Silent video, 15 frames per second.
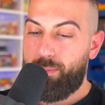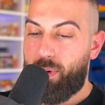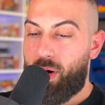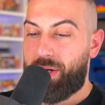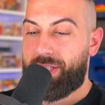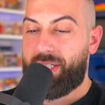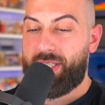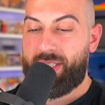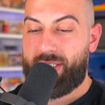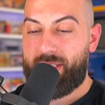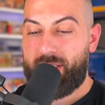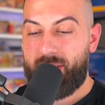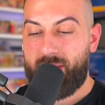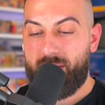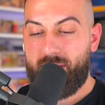
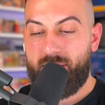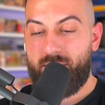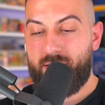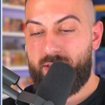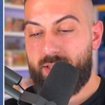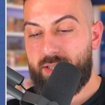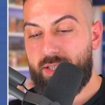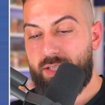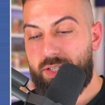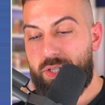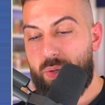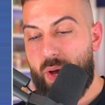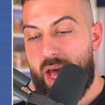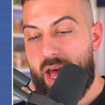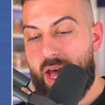Marcus,
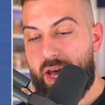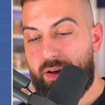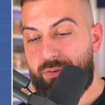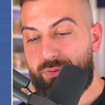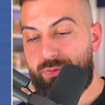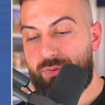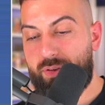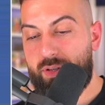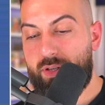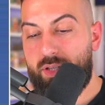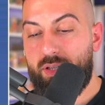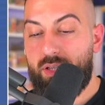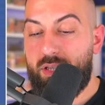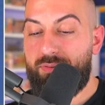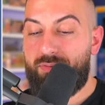you have
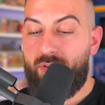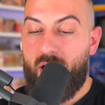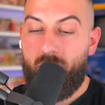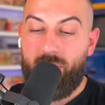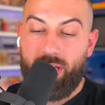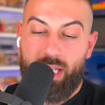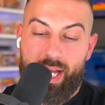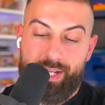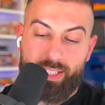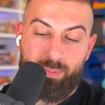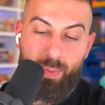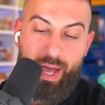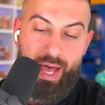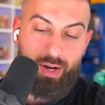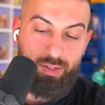the very last
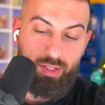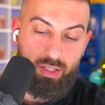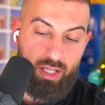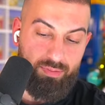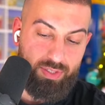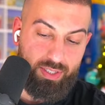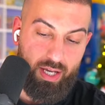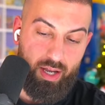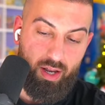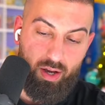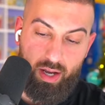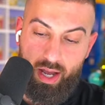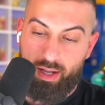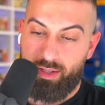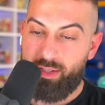pack on the left side.
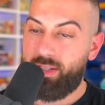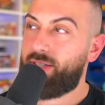Okay.